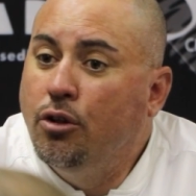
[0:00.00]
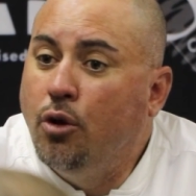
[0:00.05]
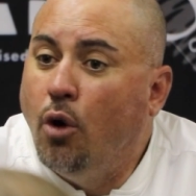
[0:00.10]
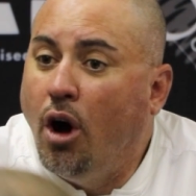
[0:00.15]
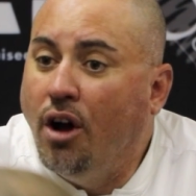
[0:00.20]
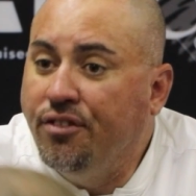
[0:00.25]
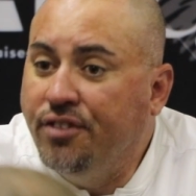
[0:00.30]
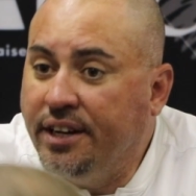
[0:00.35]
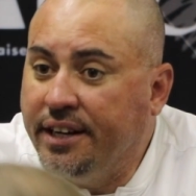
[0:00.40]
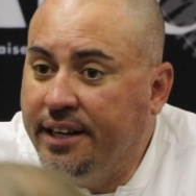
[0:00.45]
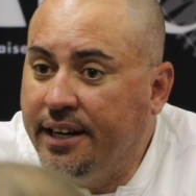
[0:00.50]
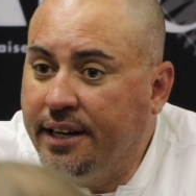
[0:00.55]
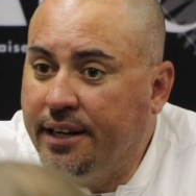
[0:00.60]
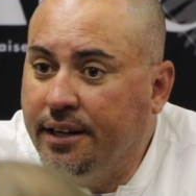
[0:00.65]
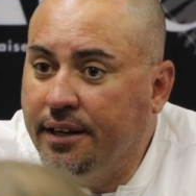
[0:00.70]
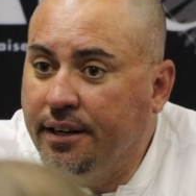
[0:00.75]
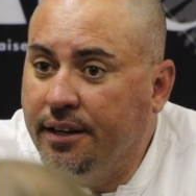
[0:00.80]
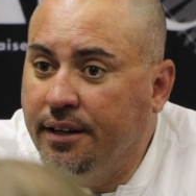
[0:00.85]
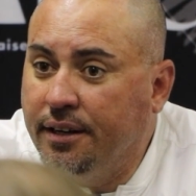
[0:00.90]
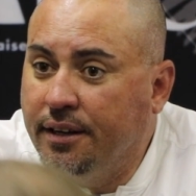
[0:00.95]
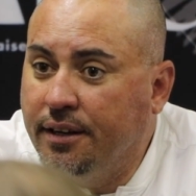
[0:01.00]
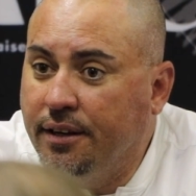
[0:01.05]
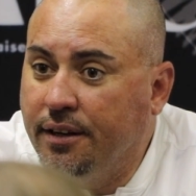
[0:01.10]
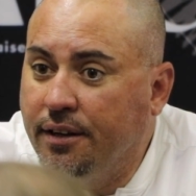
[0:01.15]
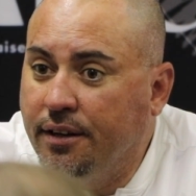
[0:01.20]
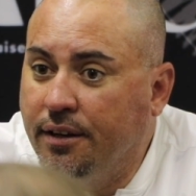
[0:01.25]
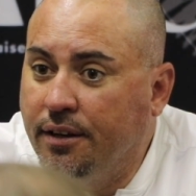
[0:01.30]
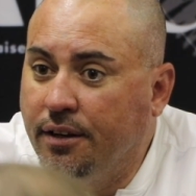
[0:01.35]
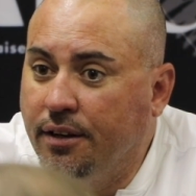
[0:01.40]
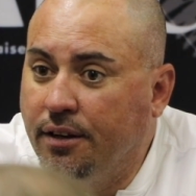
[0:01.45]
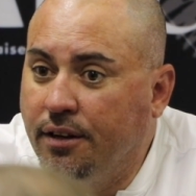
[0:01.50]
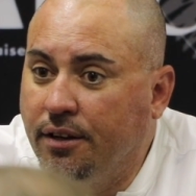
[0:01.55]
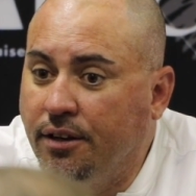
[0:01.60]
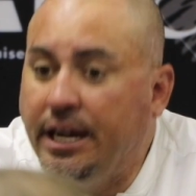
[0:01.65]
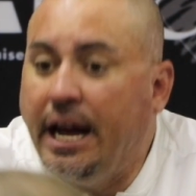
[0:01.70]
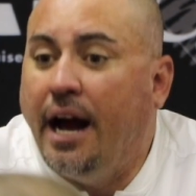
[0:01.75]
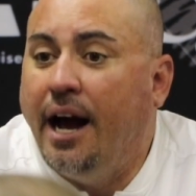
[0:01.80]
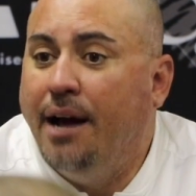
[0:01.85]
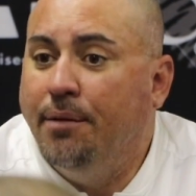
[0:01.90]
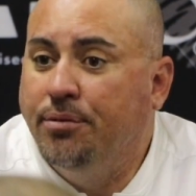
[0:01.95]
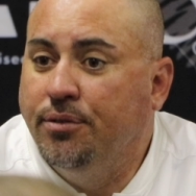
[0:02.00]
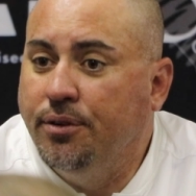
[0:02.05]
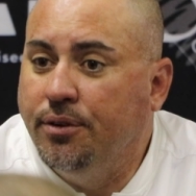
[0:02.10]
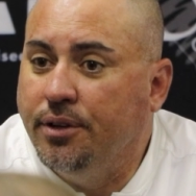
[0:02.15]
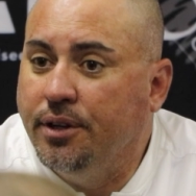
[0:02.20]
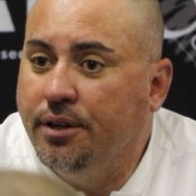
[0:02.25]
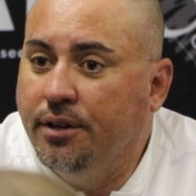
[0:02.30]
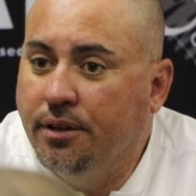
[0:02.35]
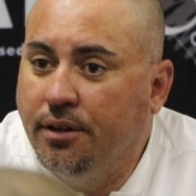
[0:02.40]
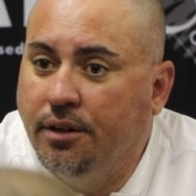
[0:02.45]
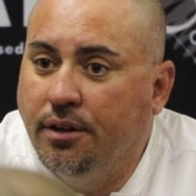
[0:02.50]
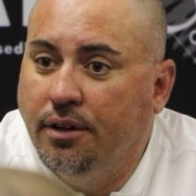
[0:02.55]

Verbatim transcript: The, the onside kick? The very first one. Yeah, absolutely.